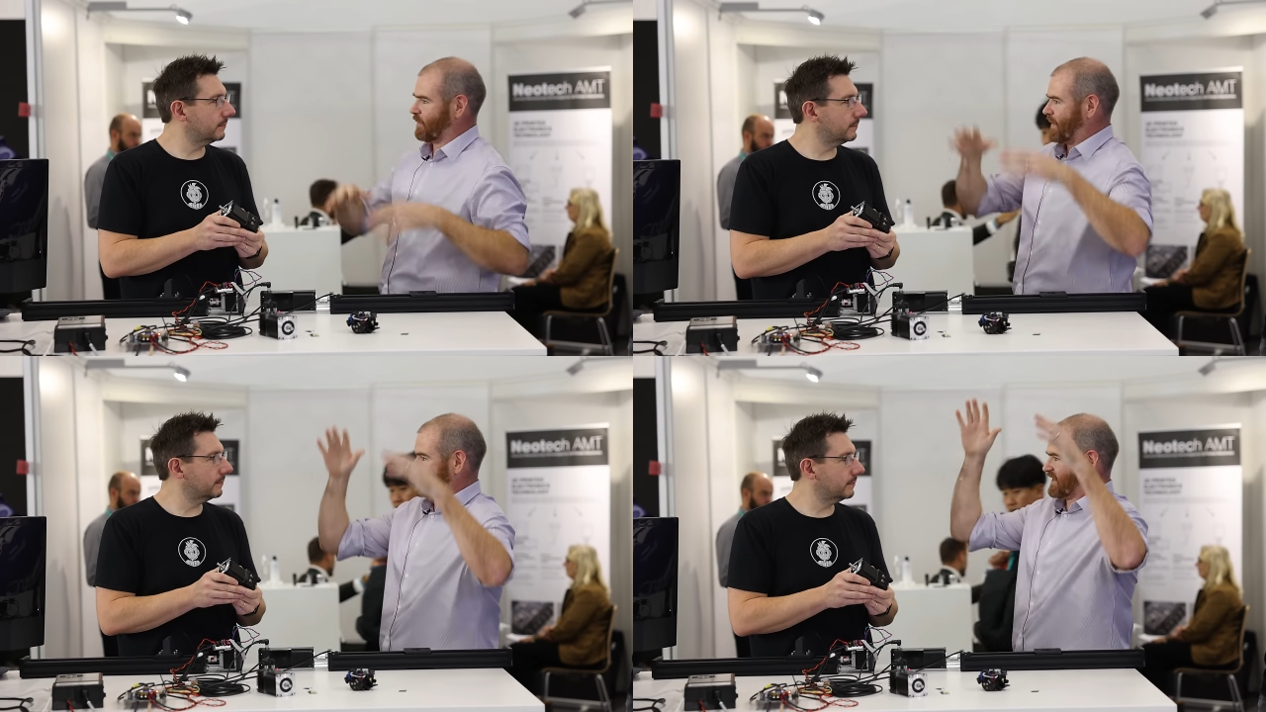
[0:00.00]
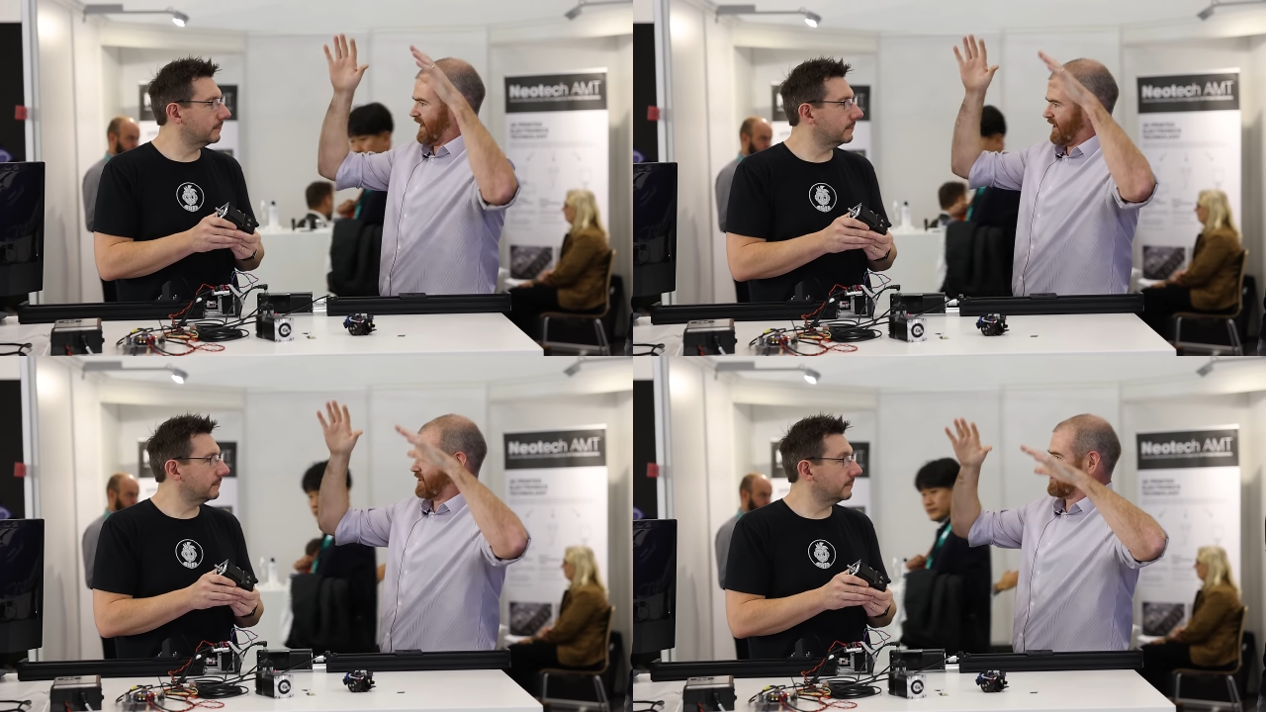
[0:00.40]
Speaker 1: and the bed's
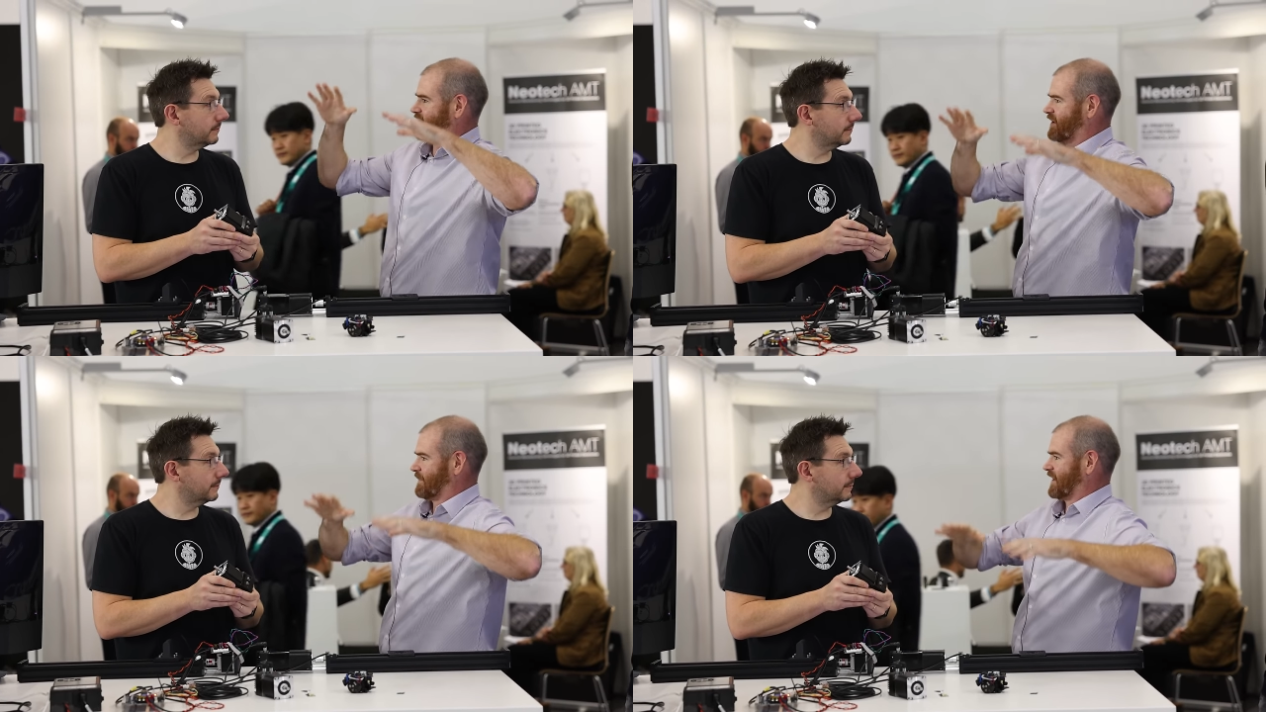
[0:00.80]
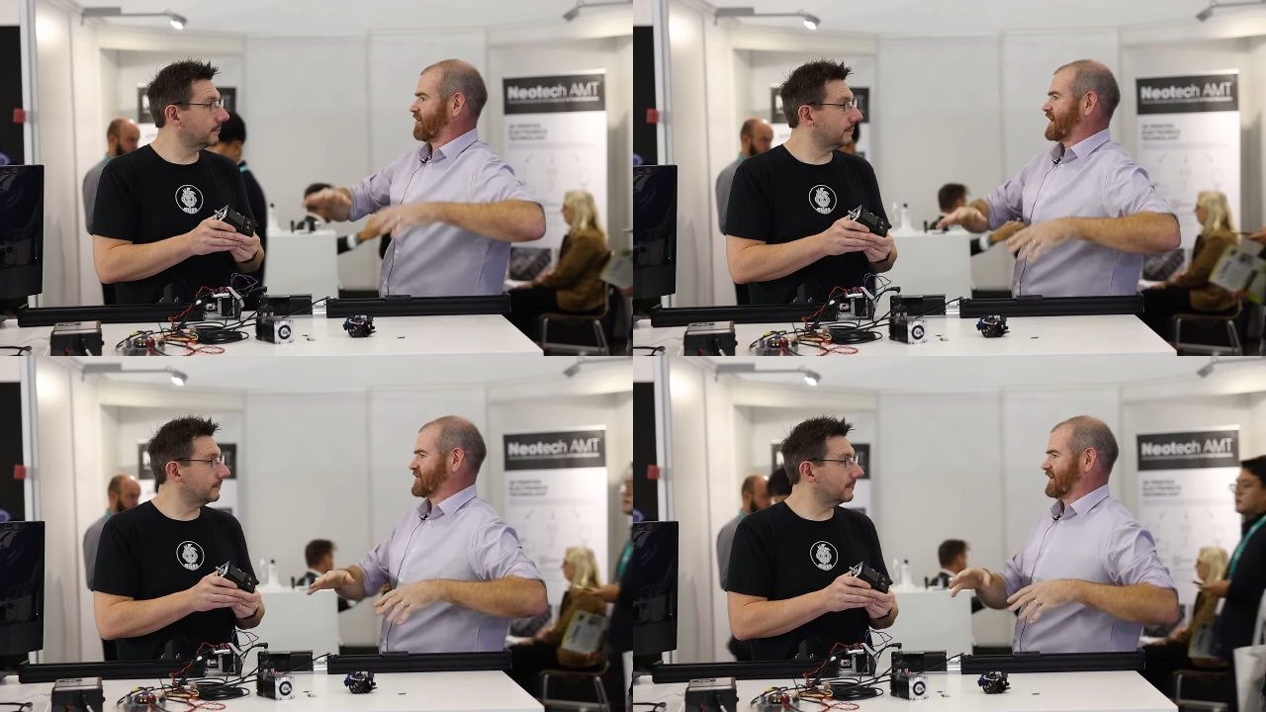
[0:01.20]
like coming
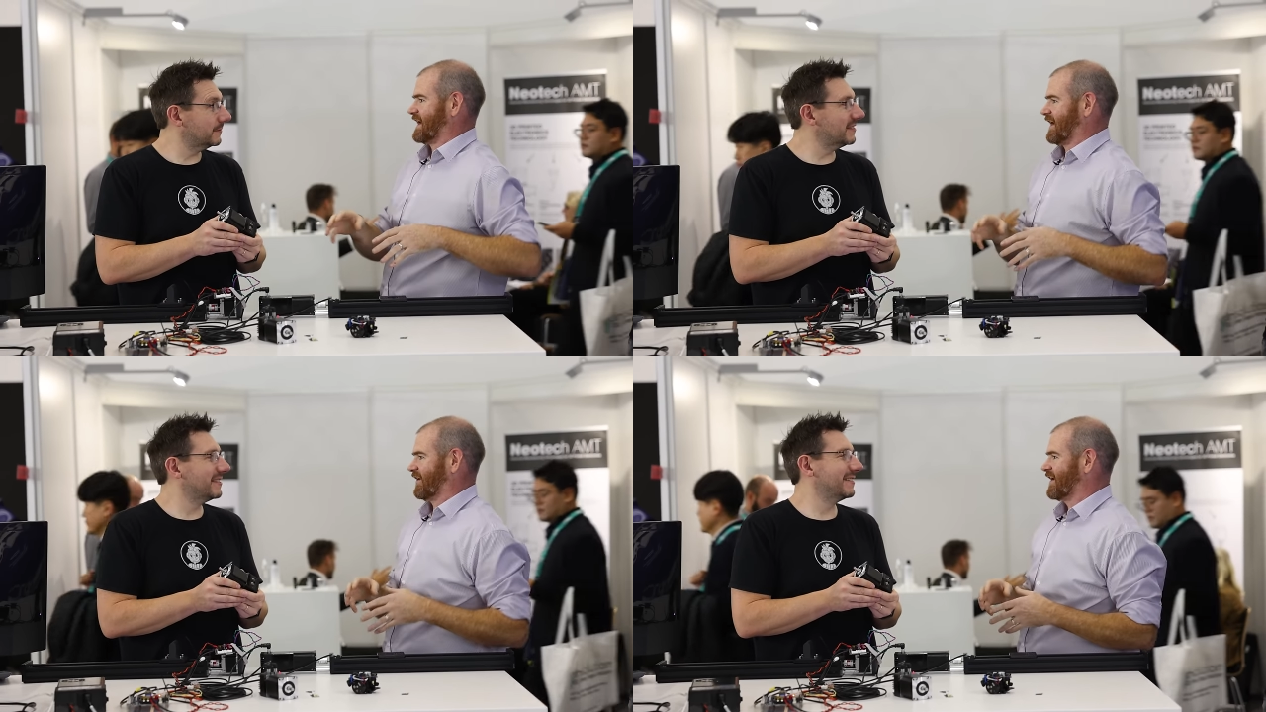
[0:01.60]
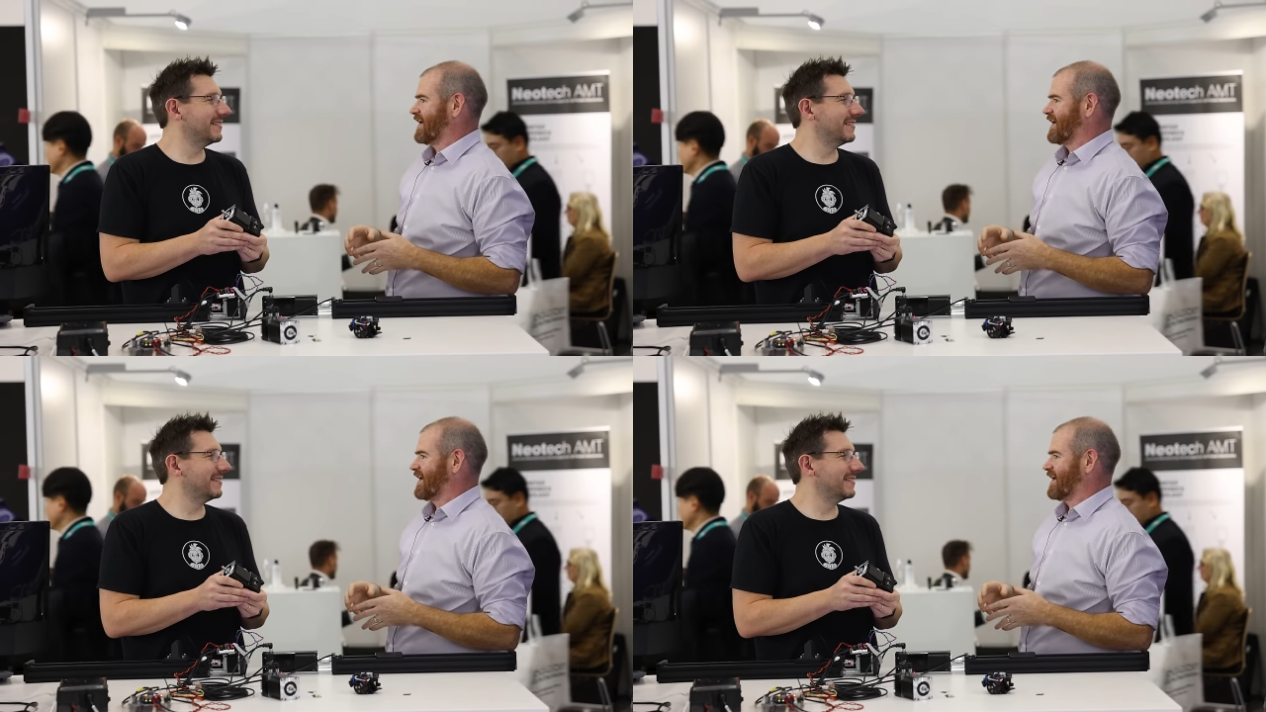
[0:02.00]
crashing down.